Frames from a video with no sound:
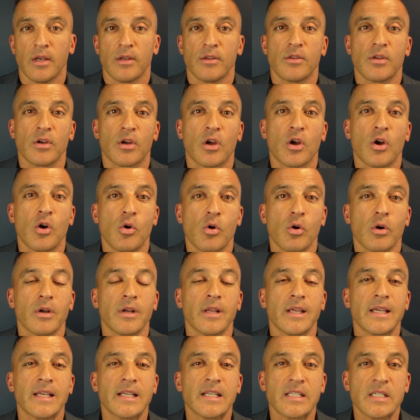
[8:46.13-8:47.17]
the court
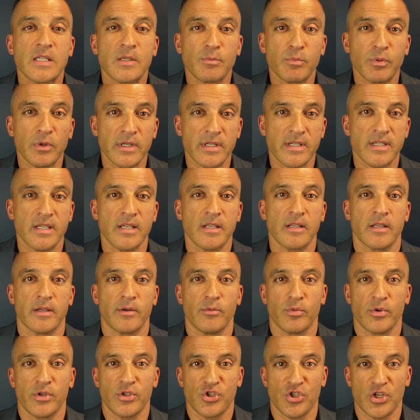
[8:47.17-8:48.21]
explicitly
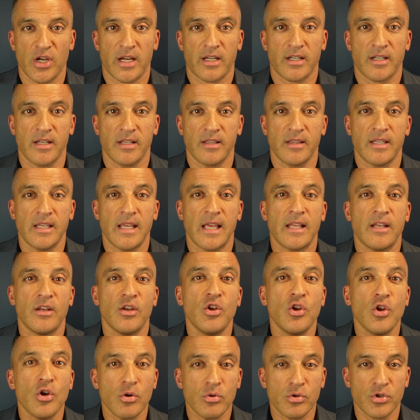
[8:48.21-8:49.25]
rejected the
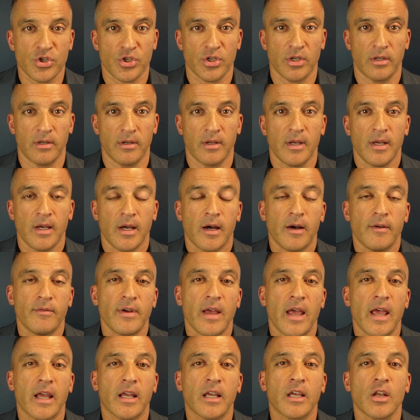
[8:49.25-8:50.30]
notion of
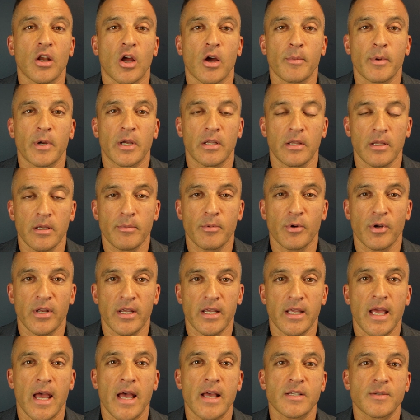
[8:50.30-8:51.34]
economic
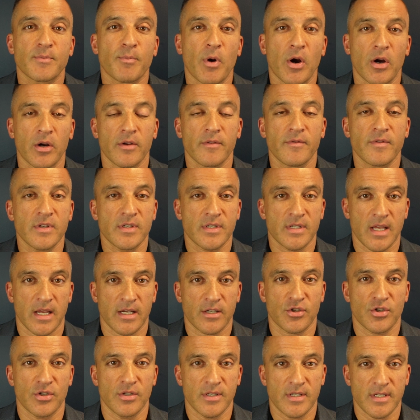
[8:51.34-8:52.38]
liberty as part of the
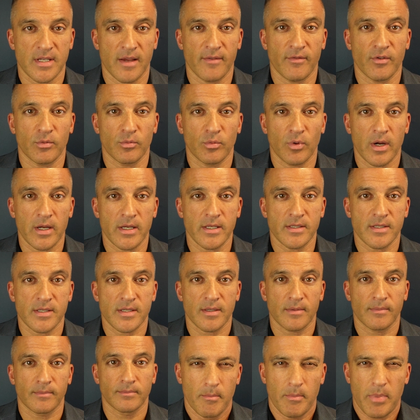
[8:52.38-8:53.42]
Section 7 rights.